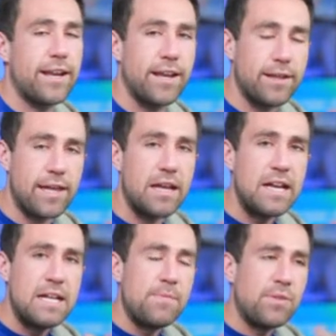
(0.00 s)
And I think,
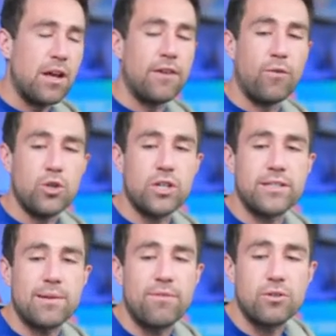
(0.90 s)
unfortunately,
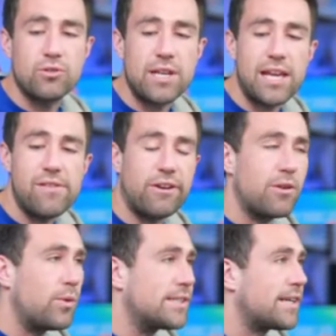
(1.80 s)
some folks are taking a very
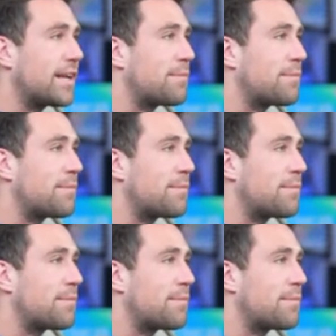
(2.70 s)
one-sided